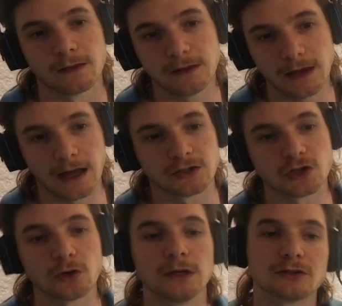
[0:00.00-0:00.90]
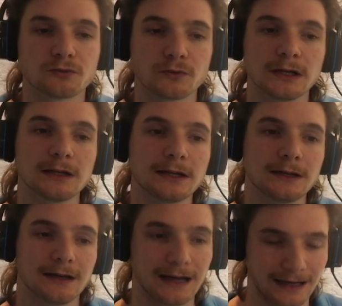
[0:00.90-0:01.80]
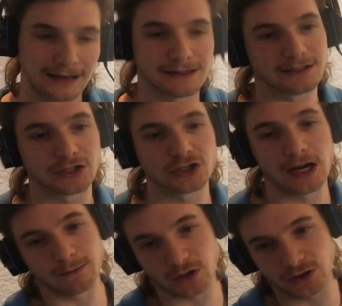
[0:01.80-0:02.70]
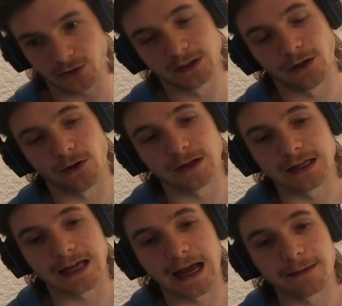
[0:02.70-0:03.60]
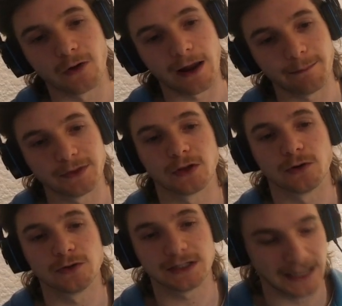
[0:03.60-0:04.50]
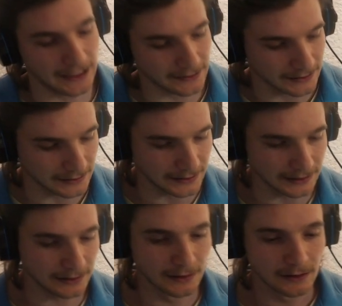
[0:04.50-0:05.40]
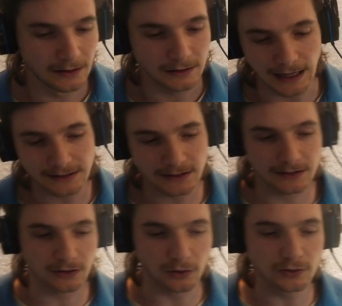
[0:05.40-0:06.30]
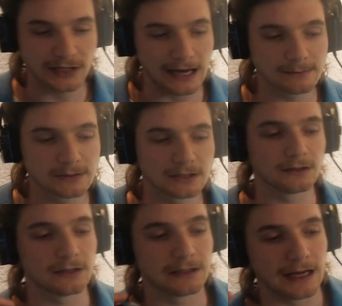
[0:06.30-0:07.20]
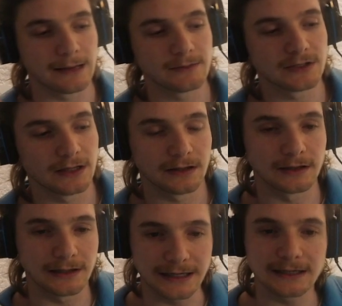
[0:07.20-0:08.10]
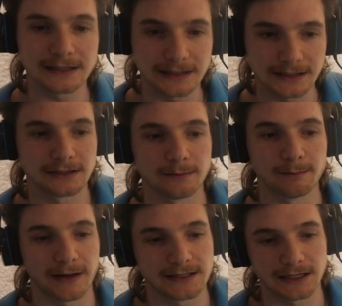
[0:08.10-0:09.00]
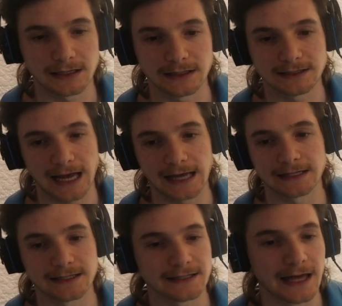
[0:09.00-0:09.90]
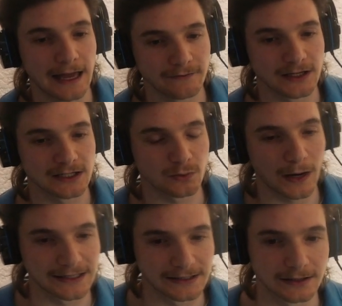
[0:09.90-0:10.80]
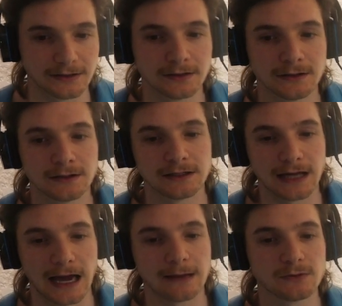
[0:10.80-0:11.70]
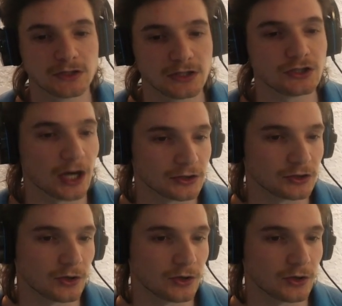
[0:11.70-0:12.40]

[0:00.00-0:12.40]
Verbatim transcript: yeah, so it's really, and it's a shame because you were learning the game, right? But those are technically... those games are the games that the league system basically takes as the heaviest weighted games to judge your